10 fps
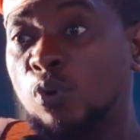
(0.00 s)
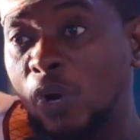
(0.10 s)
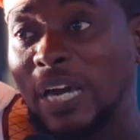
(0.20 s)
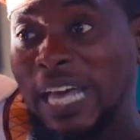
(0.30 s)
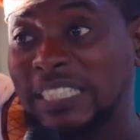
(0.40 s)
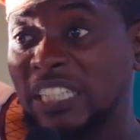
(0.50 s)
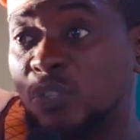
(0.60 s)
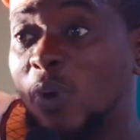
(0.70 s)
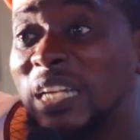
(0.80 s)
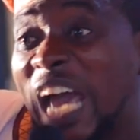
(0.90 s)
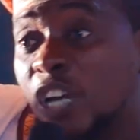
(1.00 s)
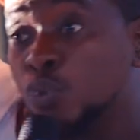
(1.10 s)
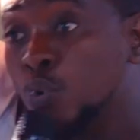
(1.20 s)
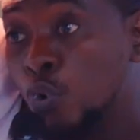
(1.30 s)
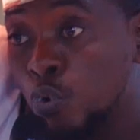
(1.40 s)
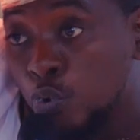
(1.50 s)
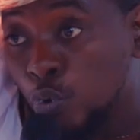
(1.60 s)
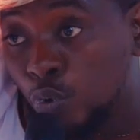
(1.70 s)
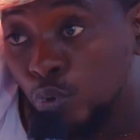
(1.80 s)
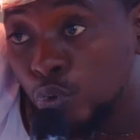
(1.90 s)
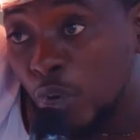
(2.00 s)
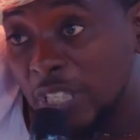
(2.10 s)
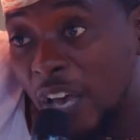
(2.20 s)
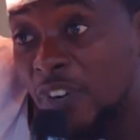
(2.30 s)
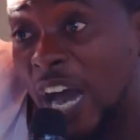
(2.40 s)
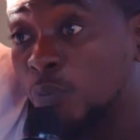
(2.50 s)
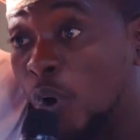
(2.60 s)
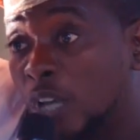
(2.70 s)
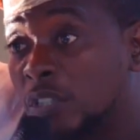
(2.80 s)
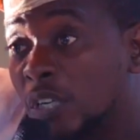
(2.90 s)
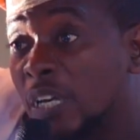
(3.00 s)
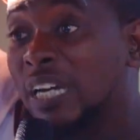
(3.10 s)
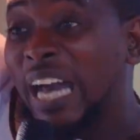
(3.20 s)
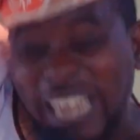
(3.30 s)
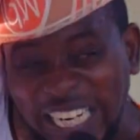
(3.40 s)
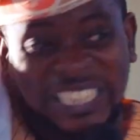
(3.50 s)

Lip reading: look at it whether you yourself can what? Can